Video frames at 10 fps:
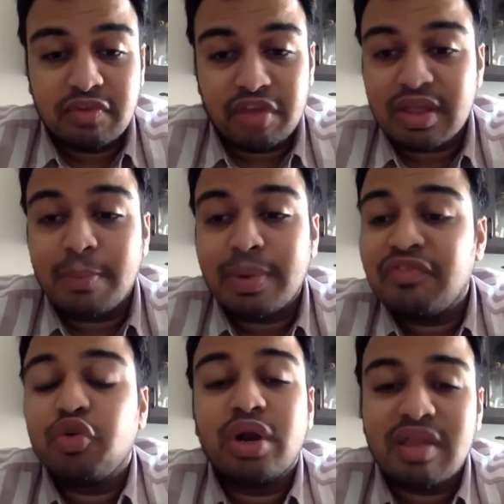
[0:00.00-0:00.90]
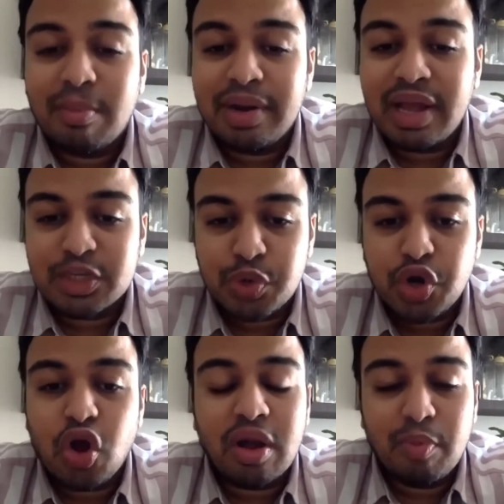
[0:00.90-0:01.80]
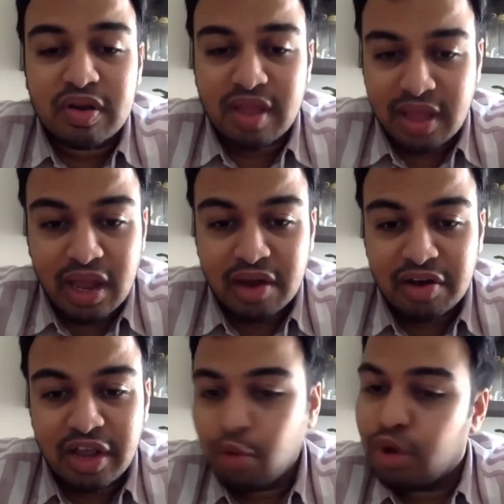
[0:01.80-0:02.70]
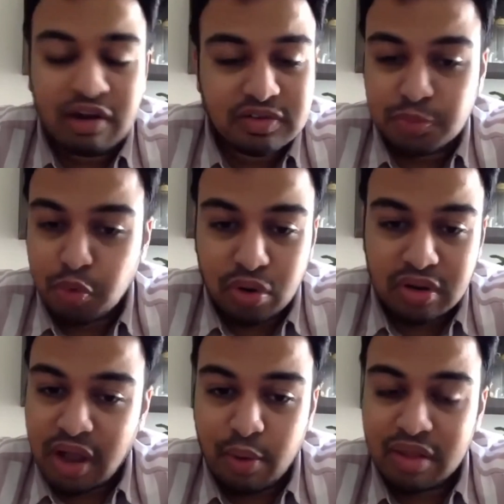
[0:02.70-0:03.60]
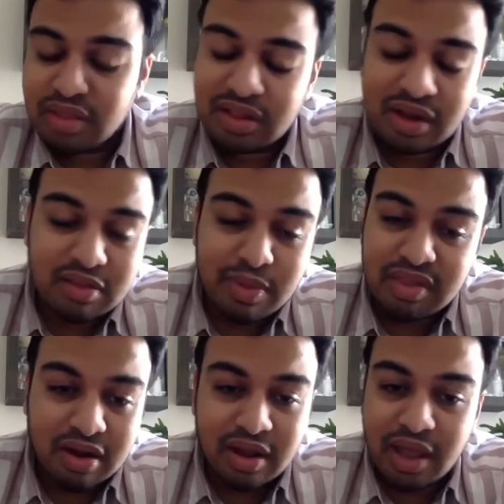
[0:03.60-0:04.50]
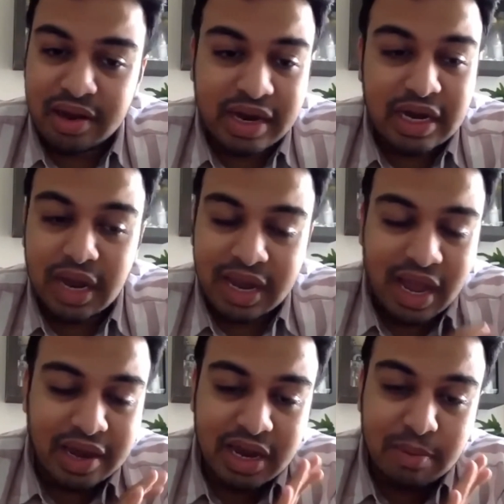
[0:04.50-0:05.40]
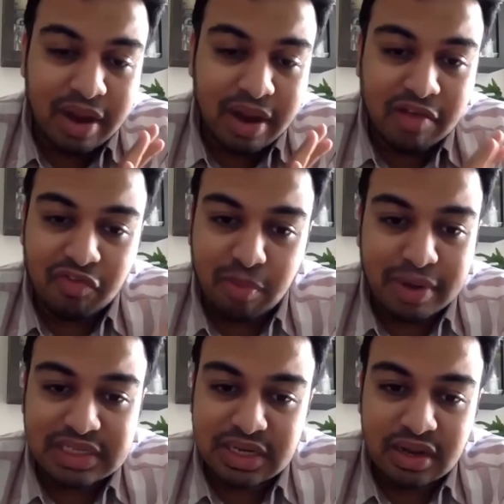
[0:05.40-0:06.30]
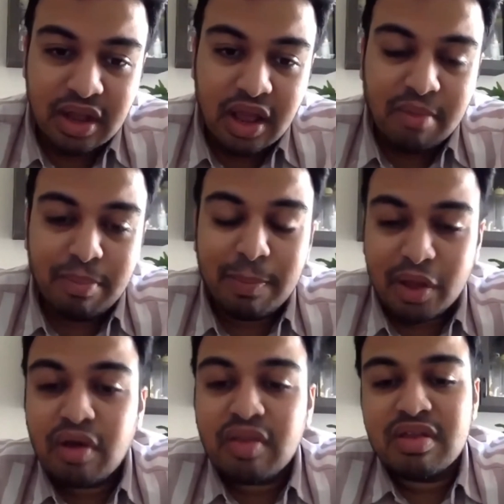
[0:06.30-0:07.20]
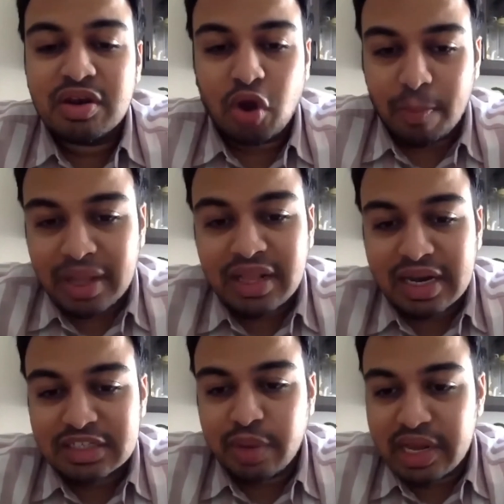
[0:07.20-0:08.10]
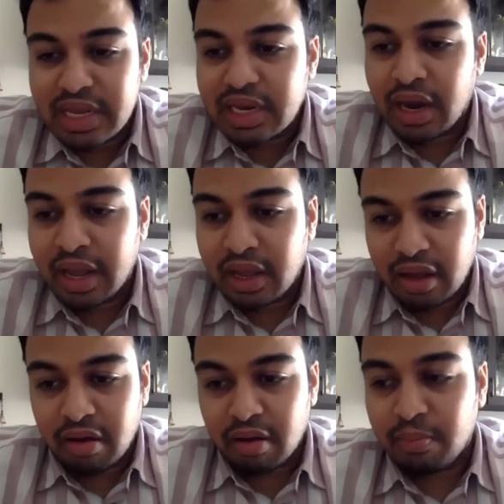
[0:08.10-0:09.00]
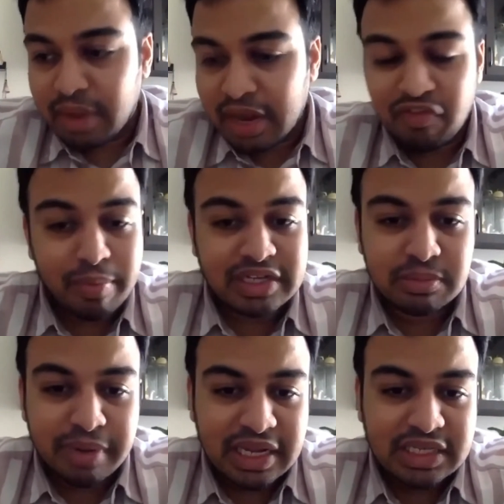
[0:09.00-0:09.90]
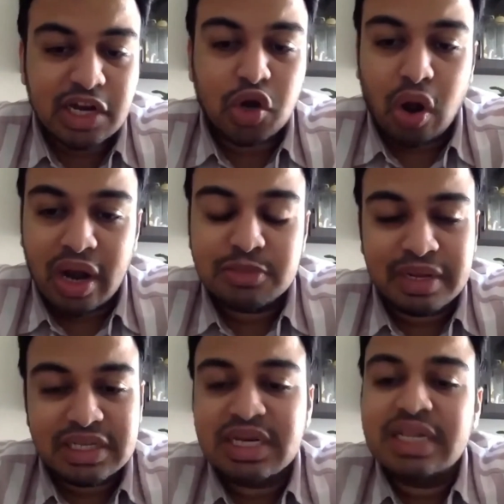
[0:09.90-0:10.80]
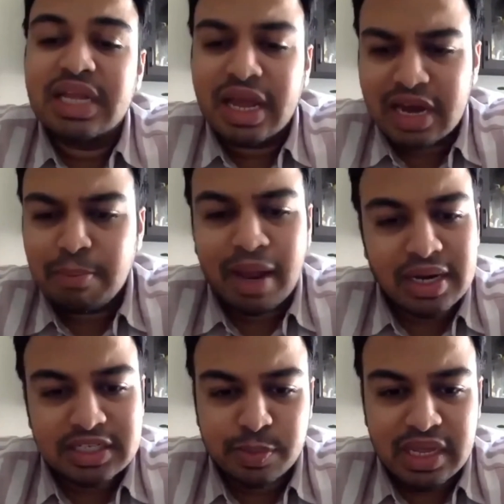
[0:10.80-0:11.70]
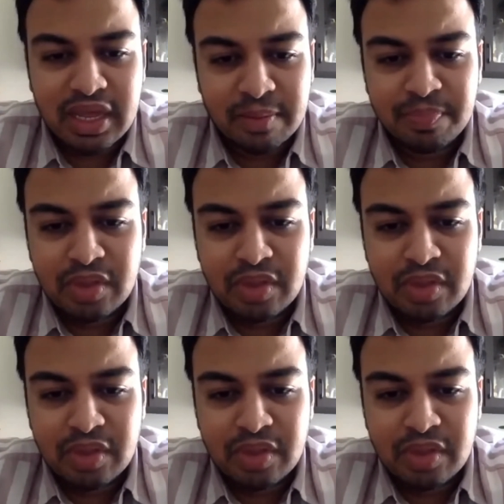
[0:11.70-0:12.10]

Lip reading: For example, if today somebody asked me to talk about psychiatry, I wouldn't have spoke. I would have said that it's my Sunday, I need break from it. But because it's a topic that is very like information based and knowledge based, I think I didn't mind speaking.